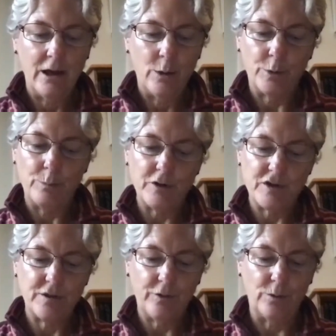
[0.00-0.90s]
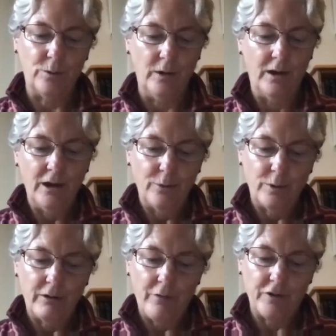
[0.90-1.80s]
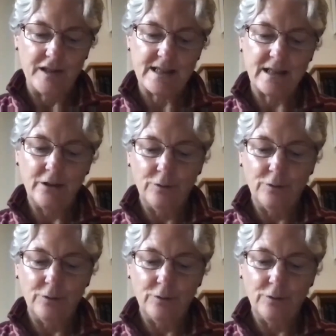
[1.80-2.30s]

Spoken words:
But most of all, wherever a single